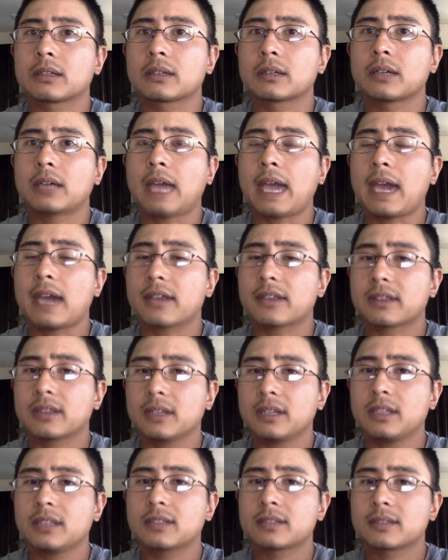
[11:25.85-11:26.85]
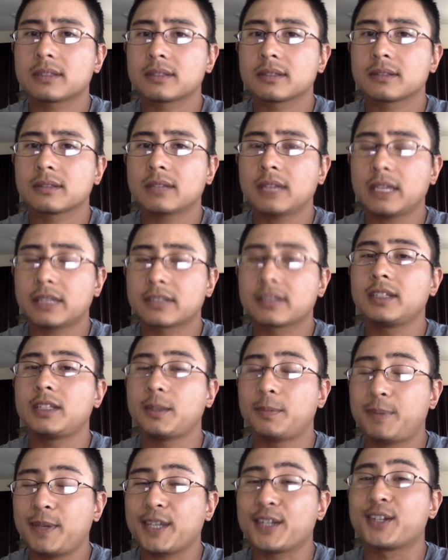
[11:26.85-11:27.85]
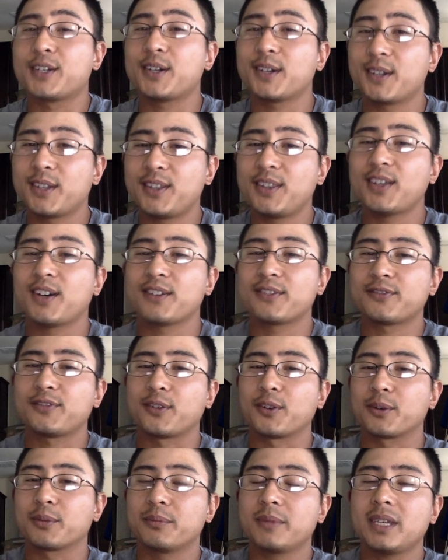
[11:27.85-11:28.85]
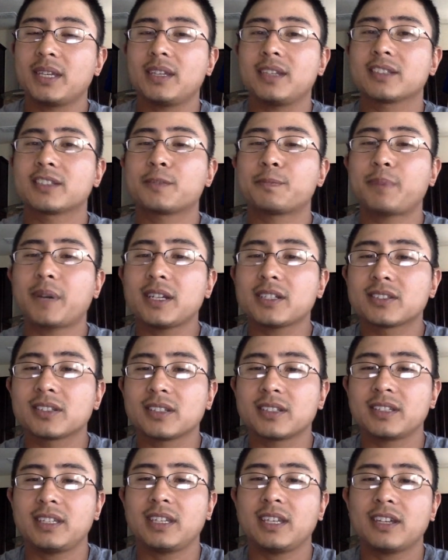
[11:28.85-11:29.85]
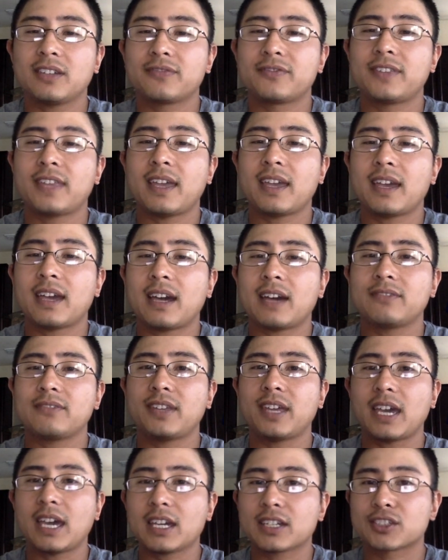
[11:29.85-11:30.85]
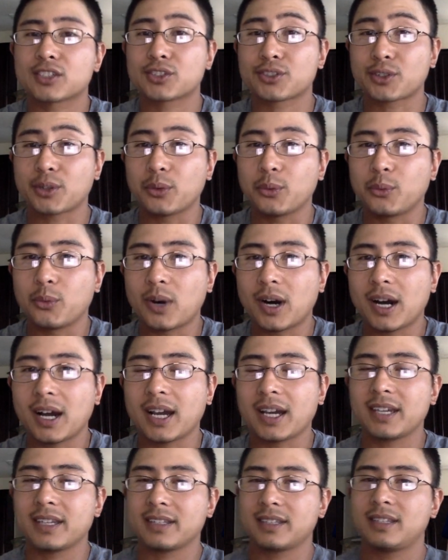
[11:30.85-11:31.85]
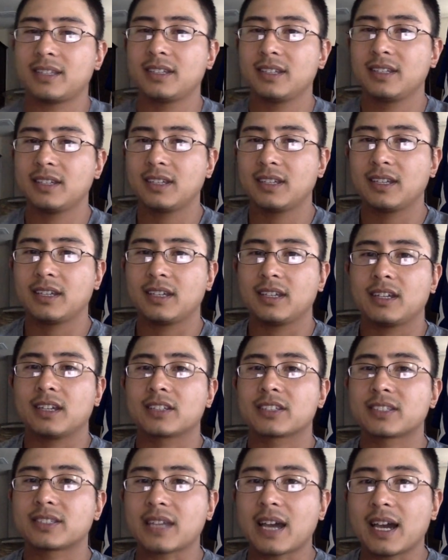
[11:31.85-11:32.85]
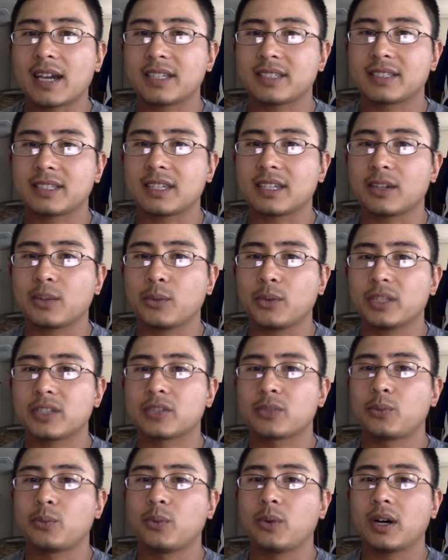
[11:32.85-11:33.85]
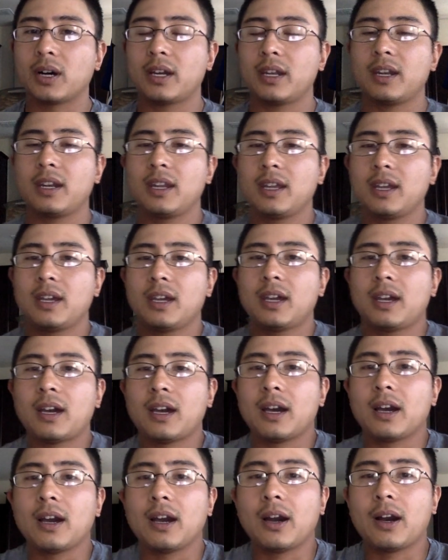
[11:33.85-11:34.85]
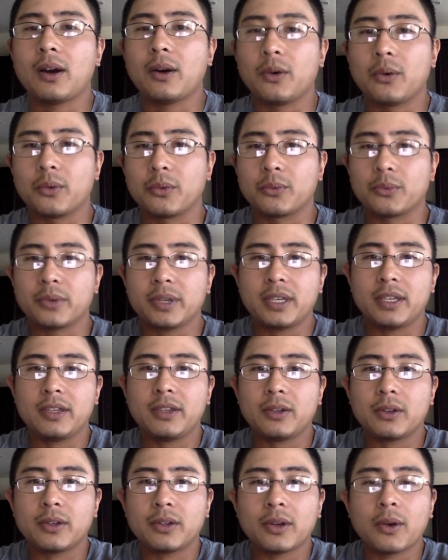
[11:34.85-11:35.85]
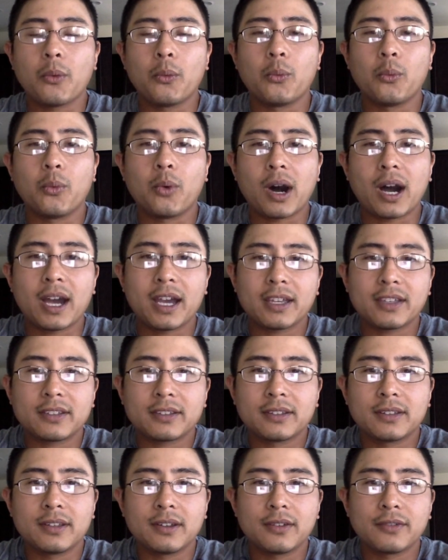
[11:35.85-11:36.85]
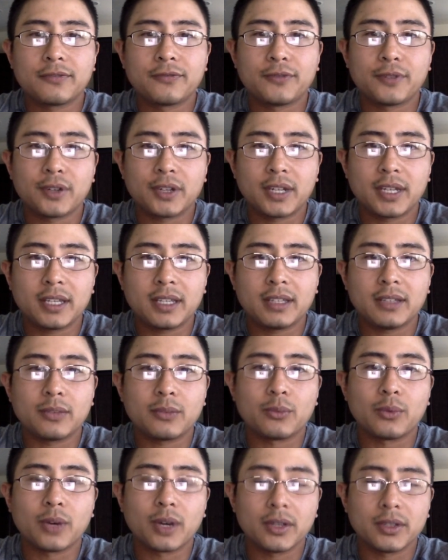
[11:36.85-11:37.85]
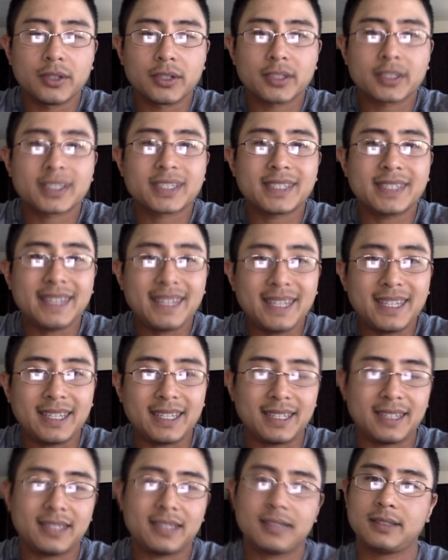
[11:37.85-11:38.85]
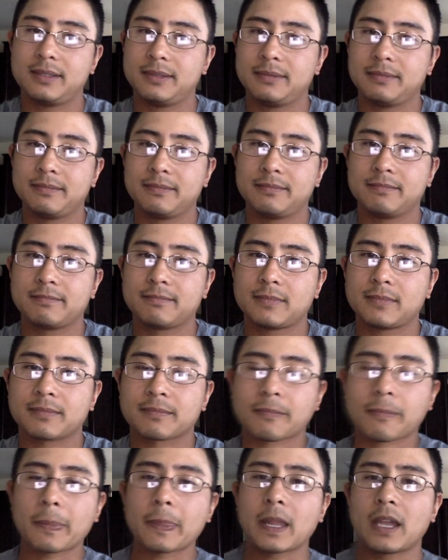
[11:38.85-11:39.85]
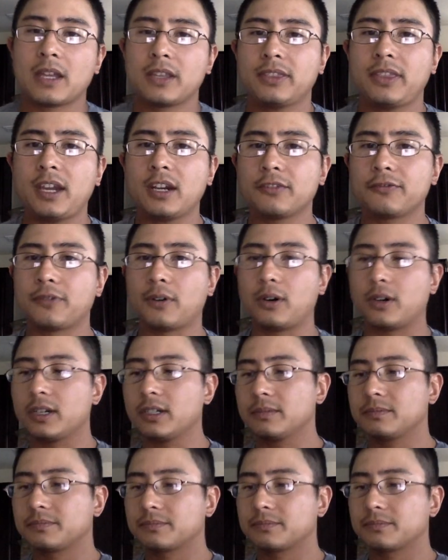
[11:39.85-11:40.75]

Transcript: athletes, it's going to be good enough for me, especially if they have the extra wide sizing, which what we wide-footed runners need. Therefore,